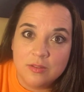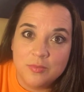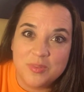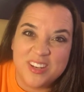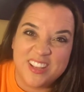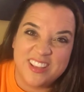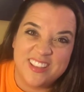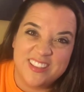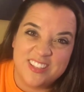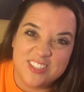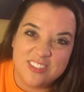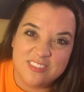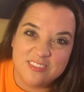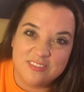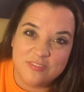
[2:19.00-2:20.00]
when I
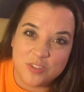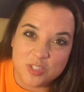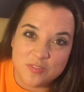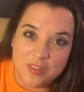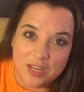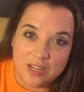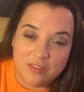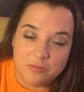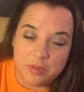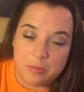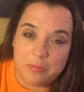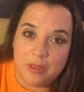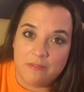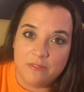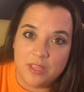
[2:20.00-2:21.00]
first found out
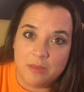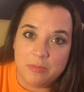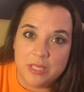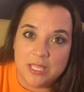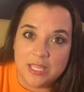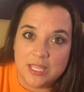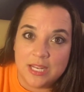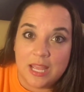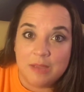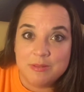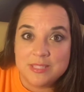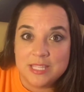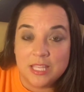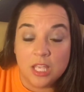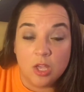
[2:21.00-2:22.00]
about VIPKID, I was
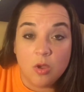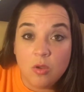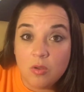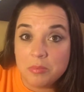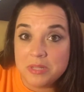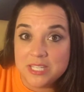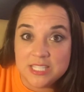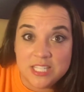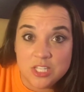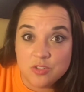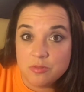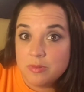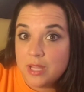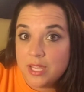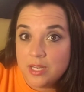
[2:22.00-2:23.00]
thinking, oh, I'm gonna teach
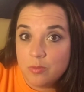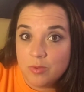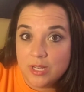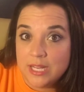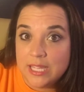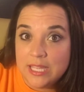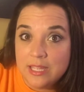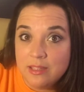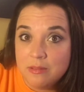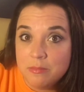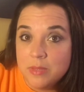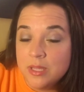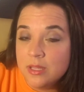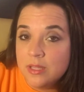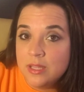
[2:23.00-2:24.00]
from 9 to 1 a.m.,
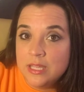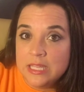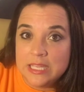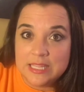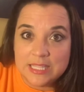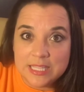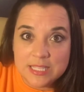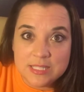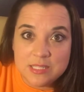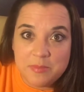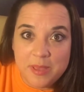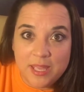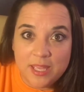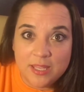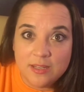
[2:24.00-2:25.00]
get the kids to
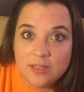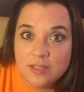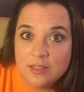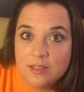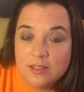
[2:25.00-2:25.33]
bed,